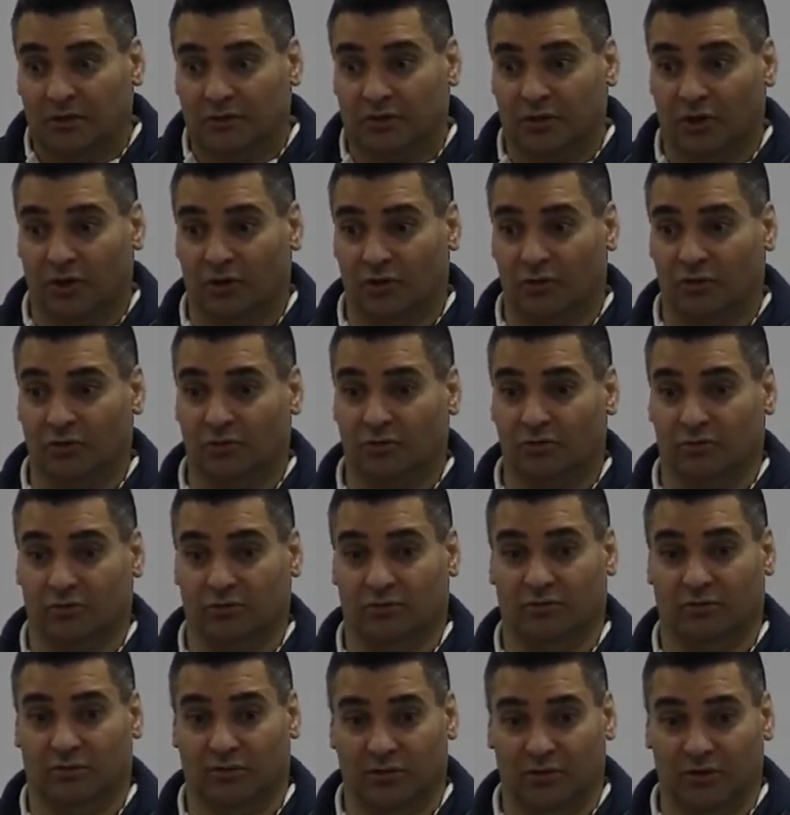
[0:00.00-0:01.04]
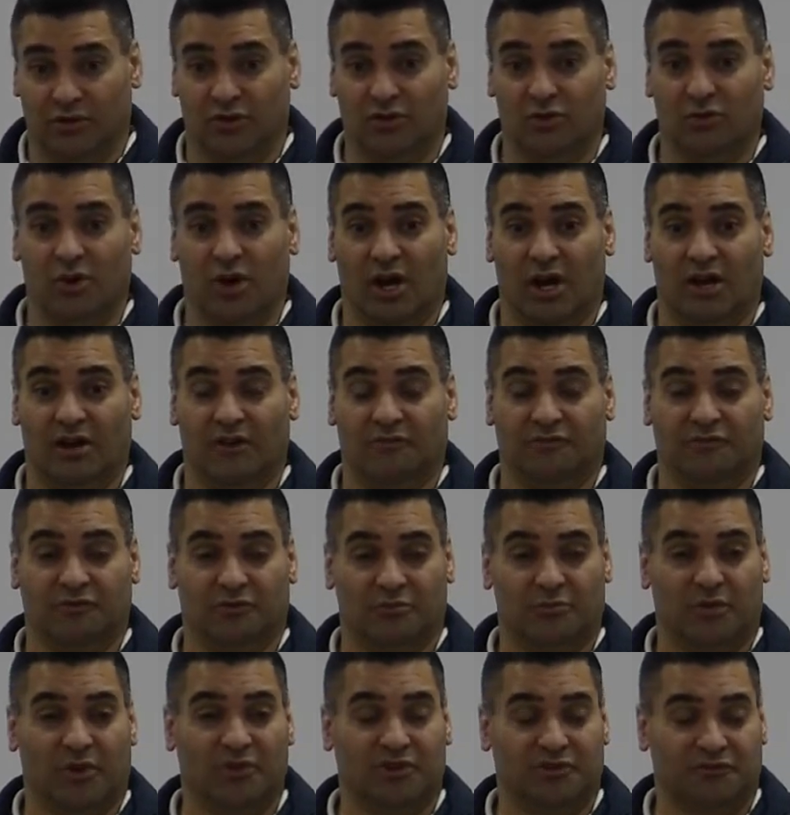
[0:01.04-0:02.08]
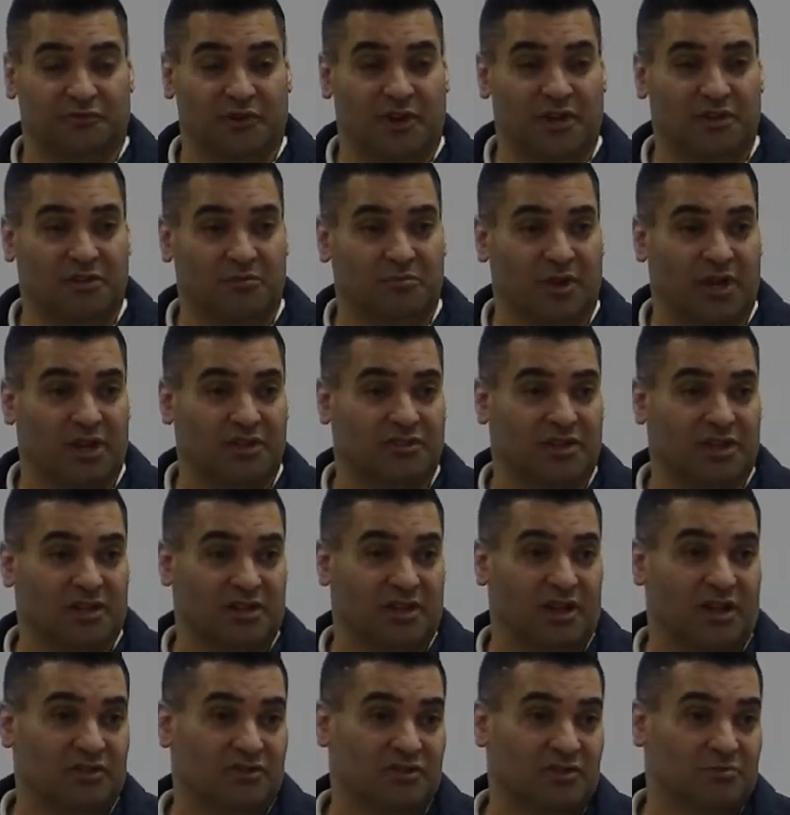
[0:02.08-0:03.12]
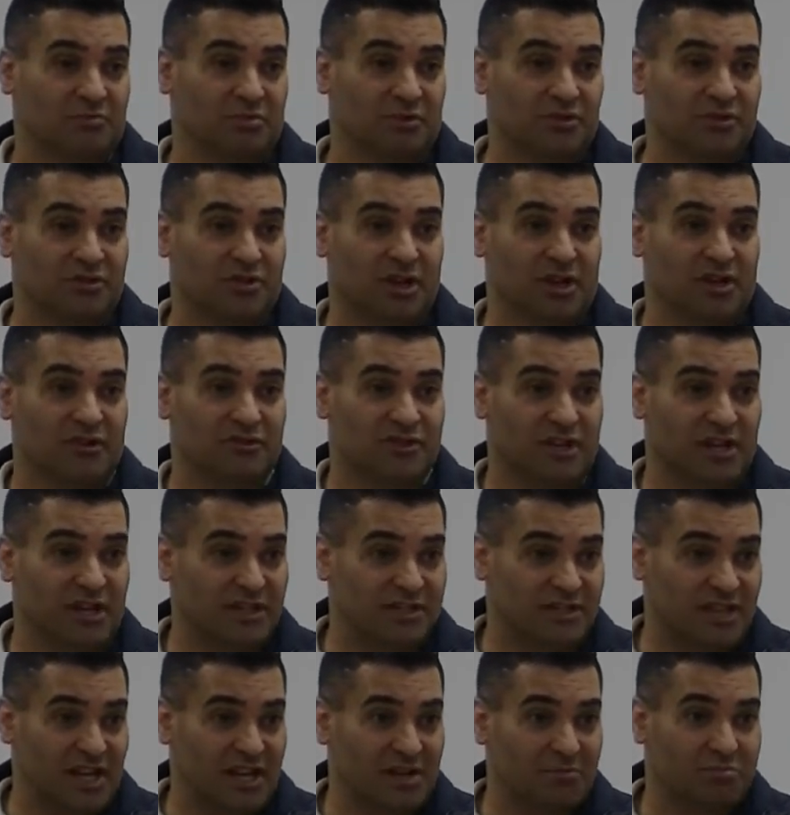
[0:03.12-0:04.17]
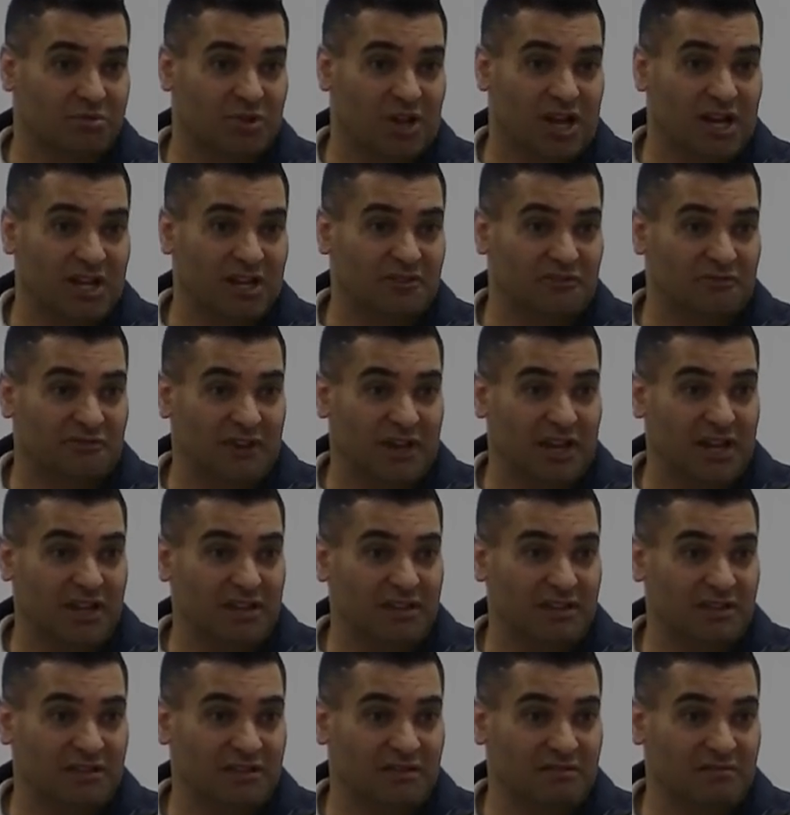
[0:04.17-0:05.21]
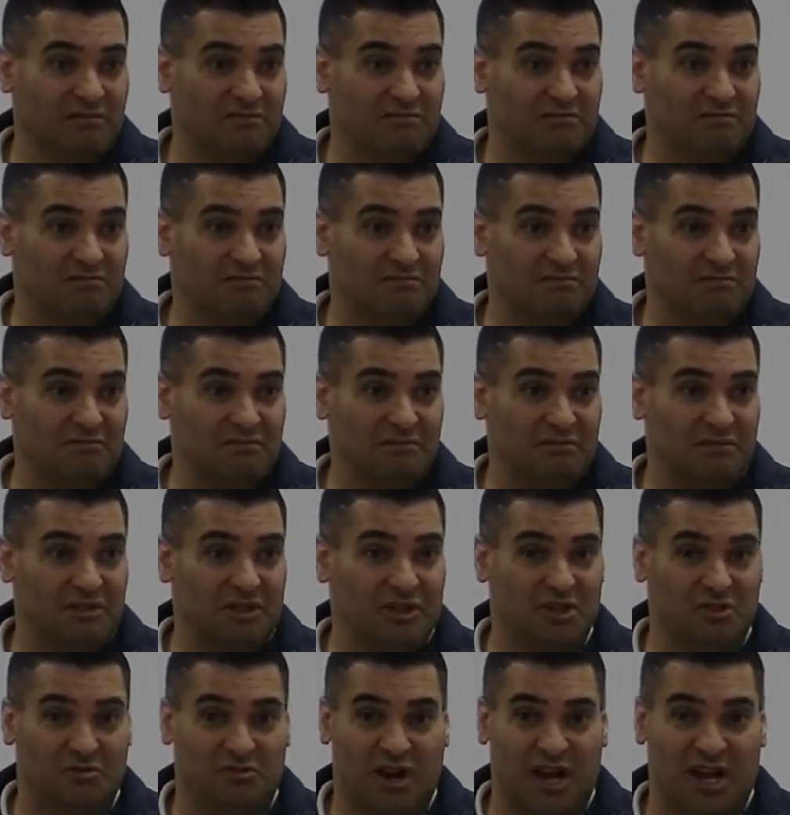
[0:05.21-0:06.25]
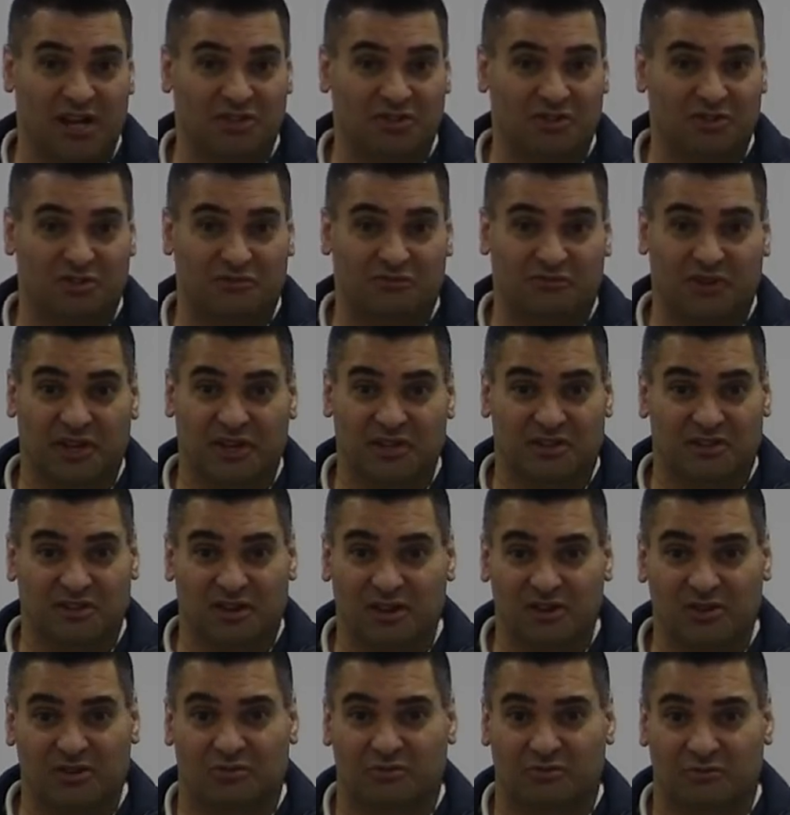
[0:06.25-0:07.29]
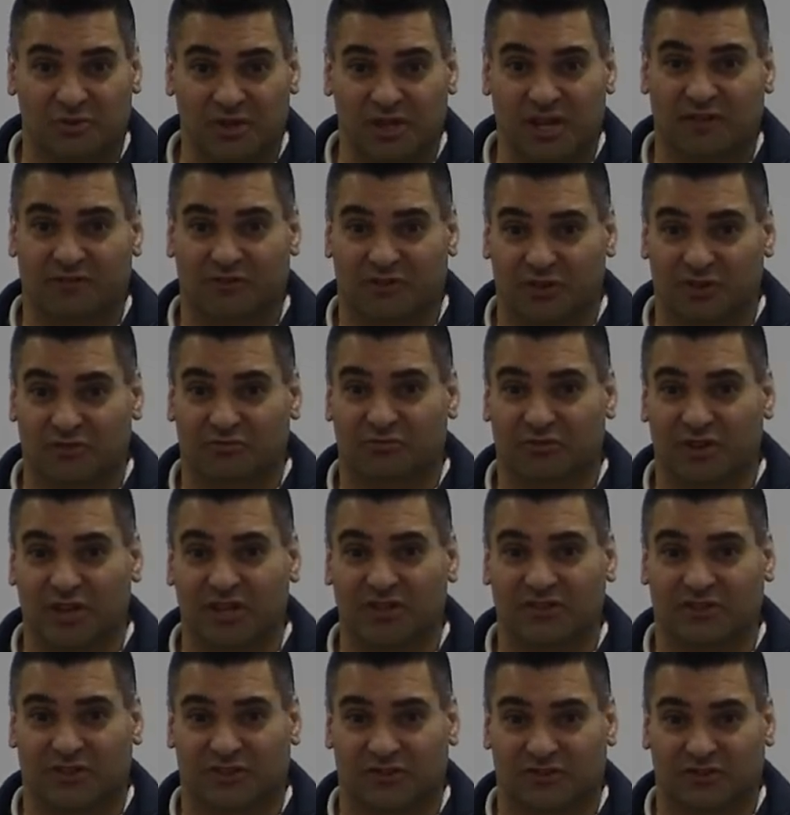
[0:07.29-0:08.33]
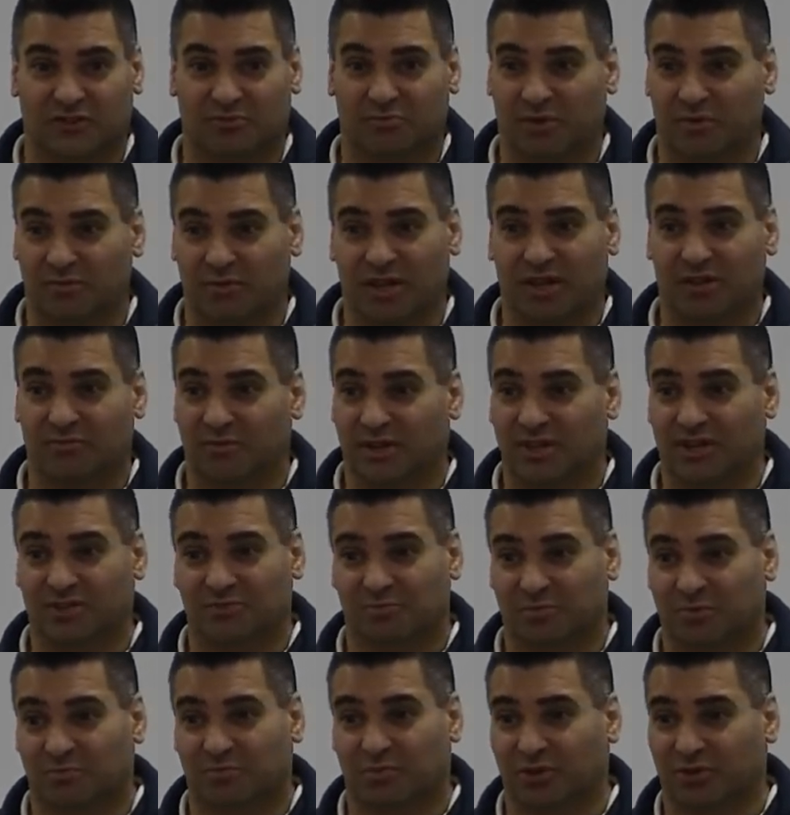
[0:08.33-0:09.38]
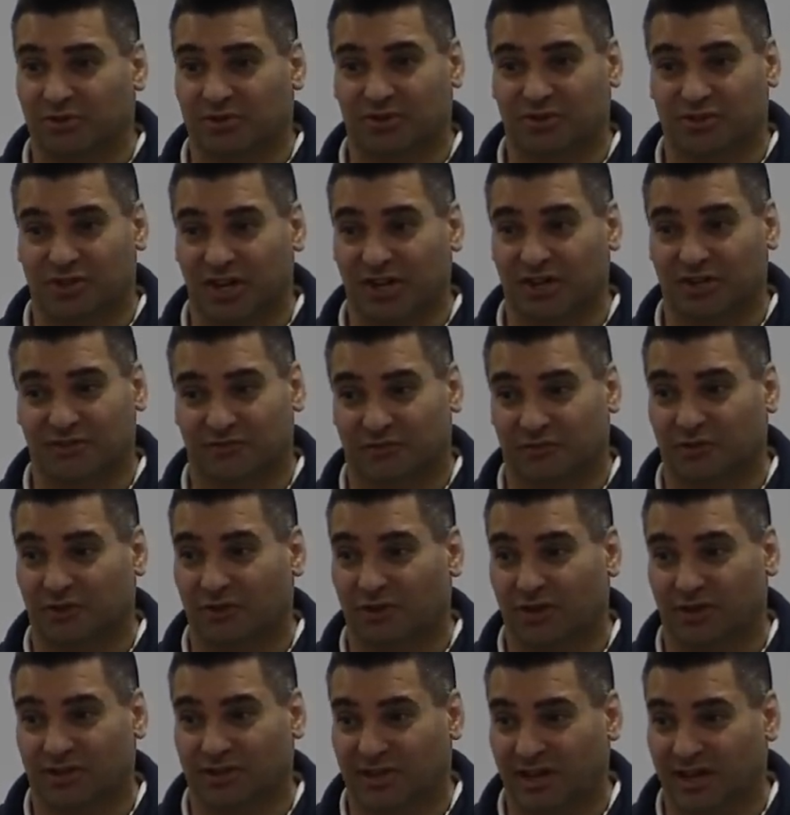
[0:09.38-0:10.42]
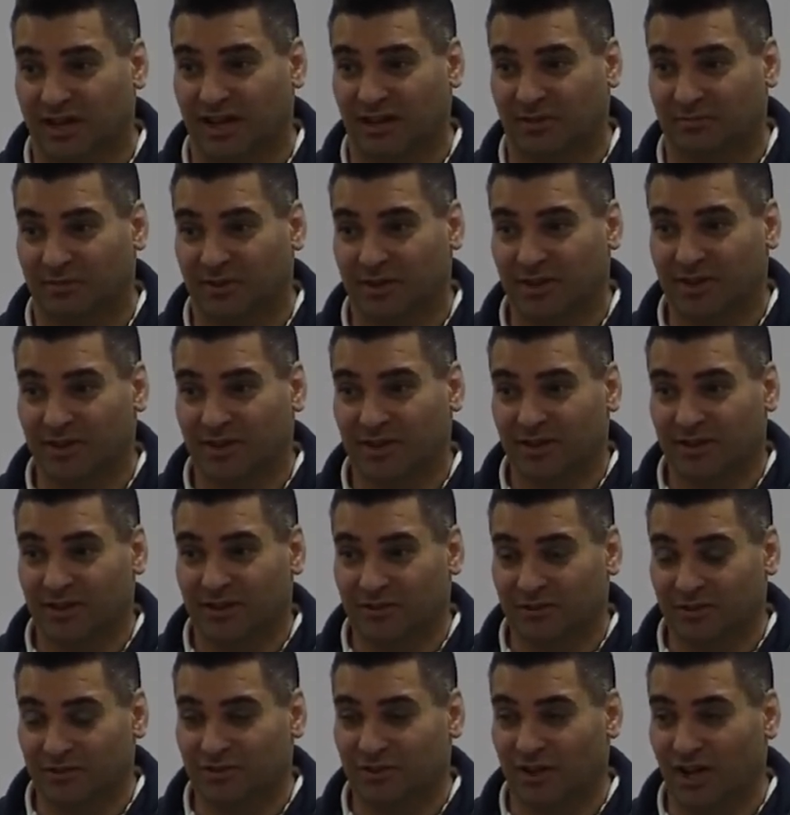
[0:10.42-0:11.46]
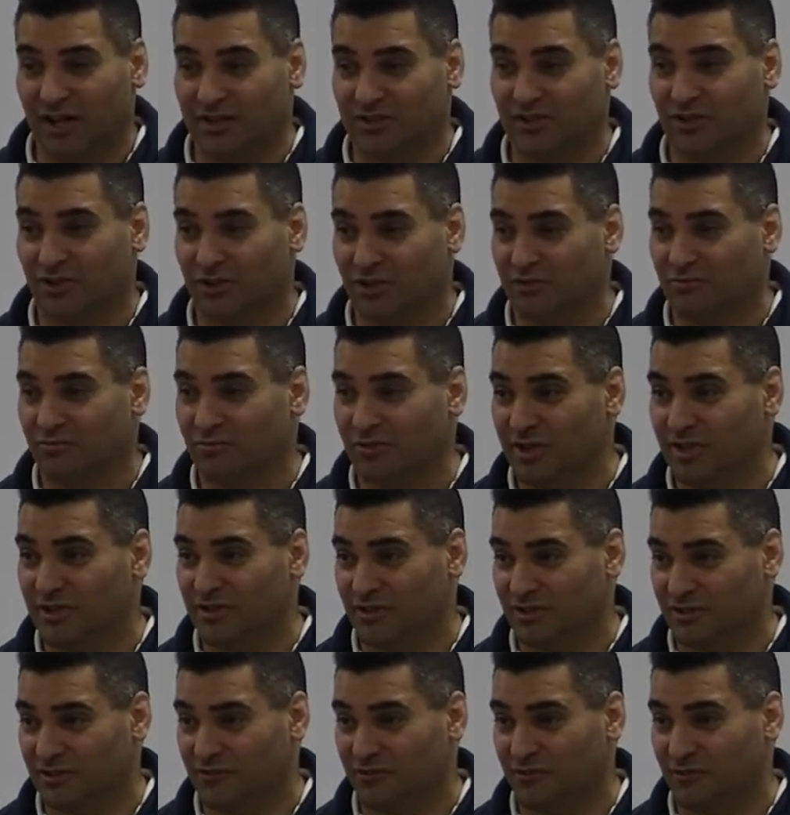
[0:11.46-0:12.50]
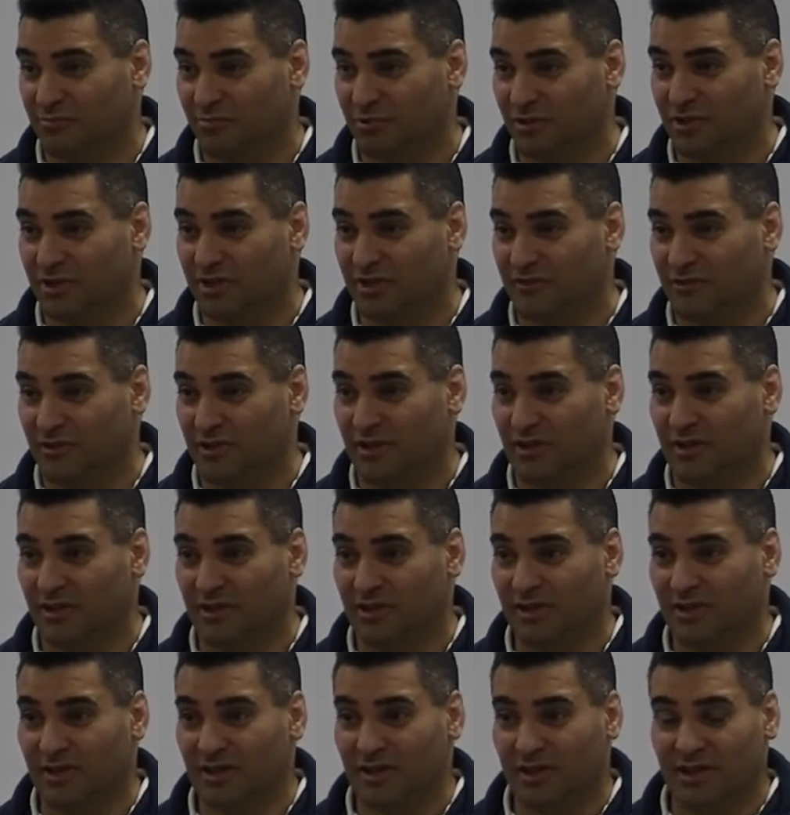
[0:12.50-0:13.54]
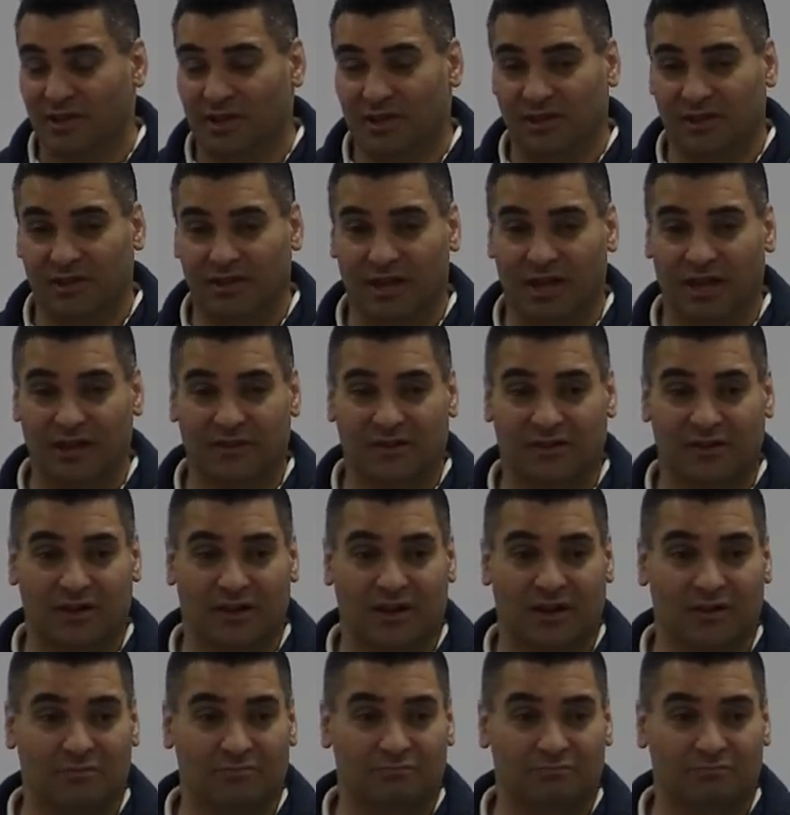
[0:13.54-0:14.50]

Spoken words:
so you have tremendous faith in man's technology to build chairs. Is that blind faith? An irrational faith? No. We have good reasons. Man's been building chairs for a long time. There's lots of good reasons for believing that